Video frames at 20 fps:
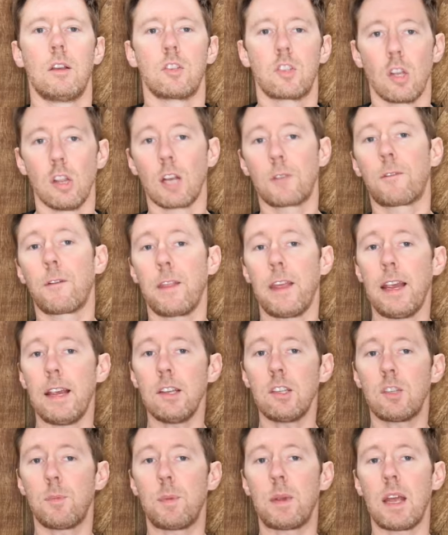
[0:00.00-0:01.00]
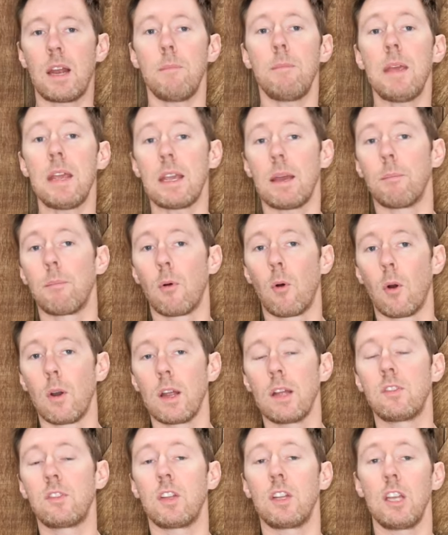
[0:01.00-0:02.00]
so look for these to begin being
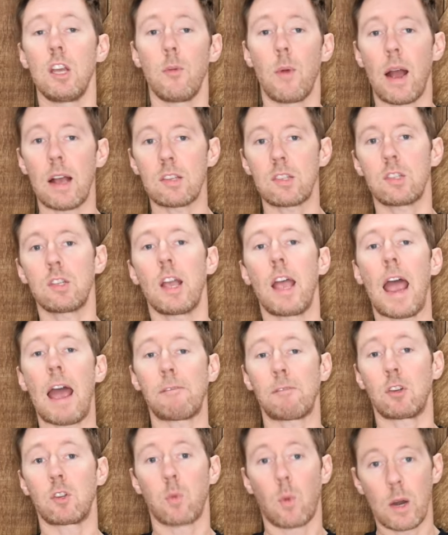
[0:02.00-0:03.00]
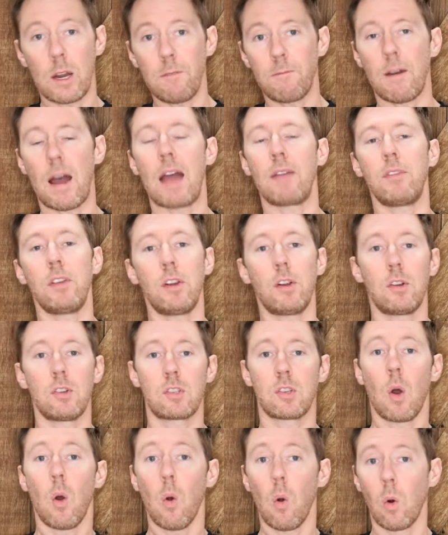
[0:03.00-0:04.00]
imported to the US after 25
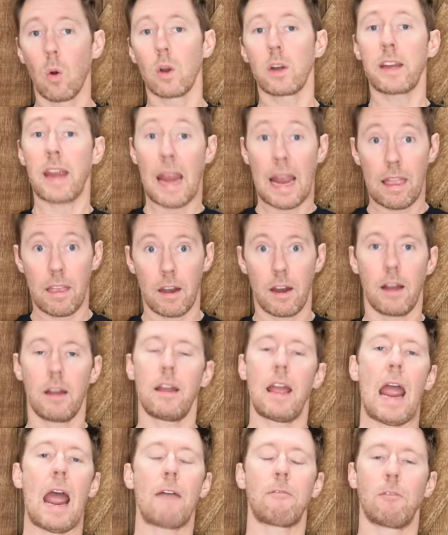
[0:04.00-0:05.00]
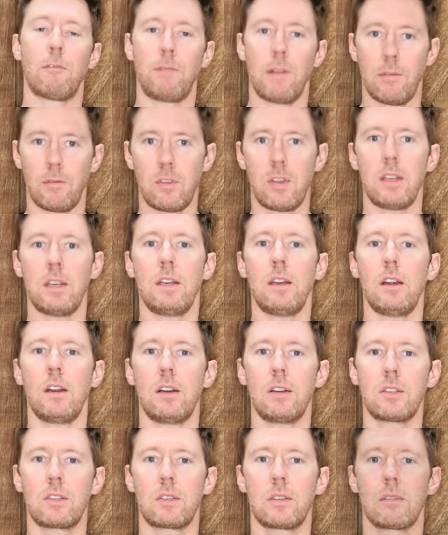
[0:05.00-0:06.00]
years or Canada after 15
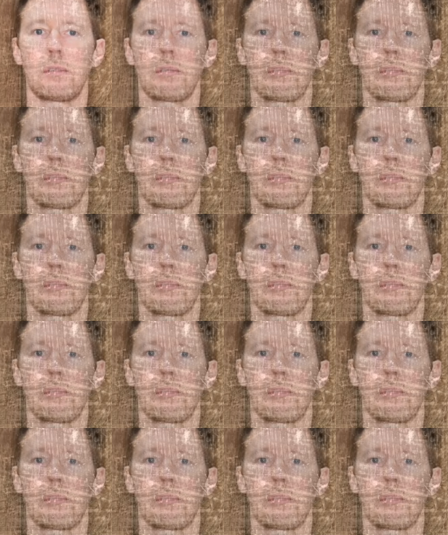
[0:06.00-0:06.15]
years.